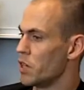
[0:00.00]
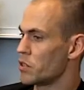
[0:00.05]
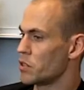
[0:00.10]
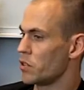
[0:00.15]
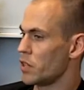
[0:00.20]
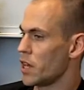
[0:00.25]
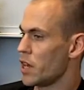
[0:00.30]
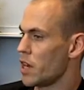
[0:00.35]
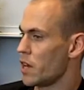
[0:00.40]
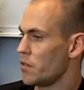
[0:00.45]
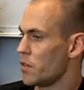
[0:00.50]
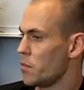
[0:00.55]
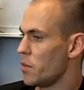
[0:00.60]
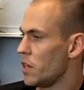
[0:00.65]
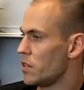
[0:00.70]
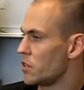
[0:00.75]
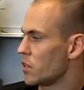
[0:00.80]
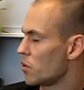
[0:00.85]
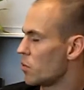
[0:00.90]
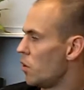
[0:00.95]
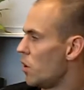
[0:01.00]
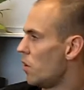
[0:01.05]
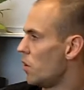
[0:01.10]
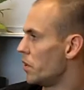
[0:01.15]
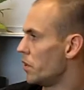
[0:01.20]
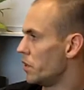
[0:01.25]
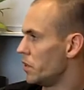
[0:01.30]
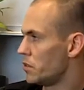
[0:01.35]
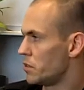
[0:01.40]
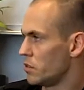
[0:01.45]
know, make sure they have the basic
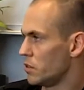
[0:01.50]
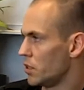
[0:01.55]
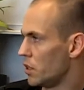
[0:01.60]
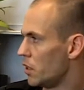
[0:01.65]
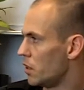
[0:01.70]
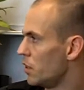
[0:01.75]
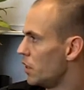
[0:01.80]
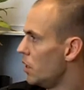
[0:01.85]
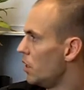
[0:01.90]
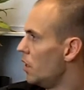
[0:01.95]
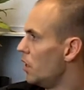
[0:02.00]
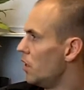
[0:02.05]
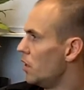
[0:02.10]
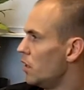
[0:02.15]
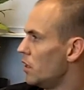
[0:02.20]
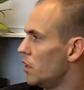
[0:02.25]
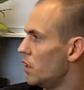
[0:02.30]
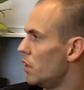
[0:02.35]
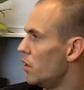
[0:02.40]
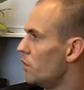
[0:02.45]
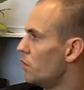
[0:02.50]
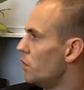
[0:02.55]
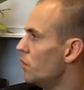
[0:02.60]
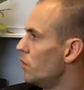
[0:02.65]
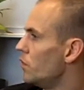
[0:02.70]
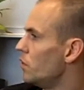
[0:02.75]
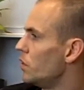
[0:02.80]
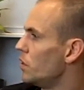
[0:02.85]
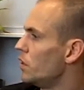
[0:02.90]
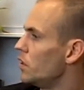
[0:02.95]
qualities. You know,
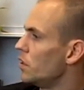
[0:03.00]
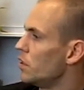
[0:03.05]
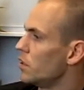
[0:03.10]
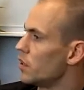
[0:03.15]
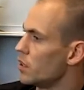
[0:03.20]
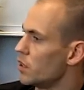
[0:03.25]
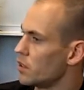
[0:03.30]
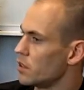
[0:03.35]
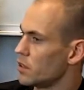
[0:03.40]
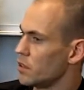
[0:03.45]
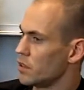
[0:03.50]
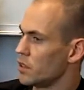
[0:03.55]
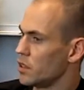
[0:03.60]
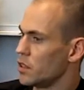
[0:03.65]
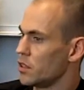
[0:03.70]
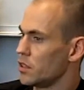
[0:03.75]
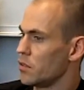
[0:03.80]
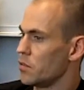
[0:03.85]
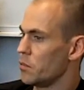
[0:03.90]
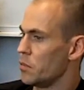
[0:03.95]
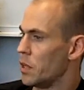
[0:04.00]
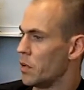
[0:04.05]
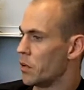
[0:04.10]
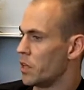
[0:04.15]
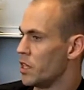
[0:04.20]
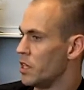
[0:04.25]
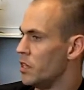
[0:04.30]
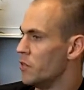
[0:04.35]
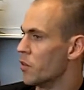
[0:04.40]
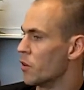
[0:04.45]
be able
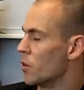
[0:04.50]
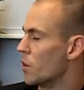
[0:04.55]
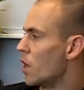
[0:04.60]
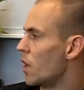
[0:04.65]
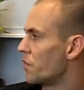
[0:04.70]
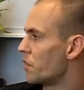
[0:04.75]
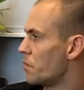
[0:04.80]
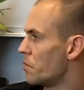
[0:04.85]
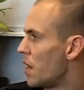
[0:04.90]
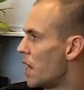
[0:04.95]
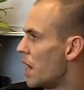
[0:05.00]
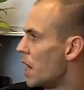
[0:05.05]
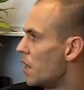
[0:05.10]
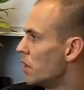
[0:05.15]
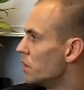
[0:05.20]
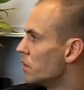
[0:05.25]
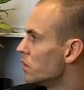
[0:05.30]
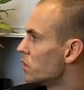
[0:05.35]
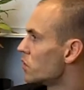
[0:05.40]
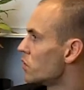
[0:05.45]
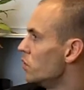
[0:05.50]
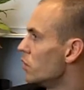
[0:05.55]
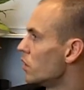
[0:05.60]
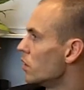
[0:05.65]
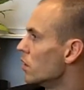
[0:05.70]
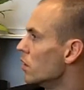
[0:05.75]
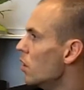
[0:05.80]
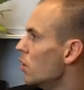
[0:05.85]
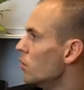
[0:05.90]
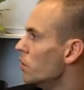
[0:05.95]
to evert off the mound so you
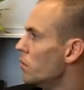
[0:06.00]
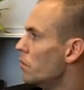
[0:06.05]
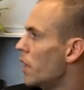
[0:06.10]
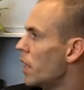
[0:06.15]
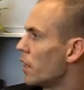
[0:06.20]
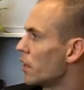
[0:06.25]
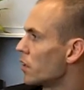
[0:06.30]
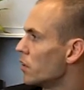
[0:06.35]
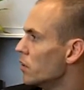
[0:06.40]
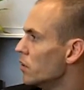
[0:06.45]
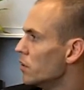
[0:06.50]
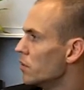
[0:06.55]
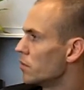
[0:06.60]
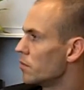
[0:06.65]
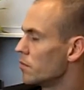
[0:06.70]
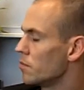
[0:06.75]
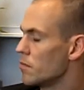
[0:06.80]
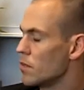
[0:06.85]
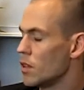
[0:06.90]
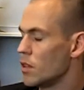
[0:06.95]
can load the back glute.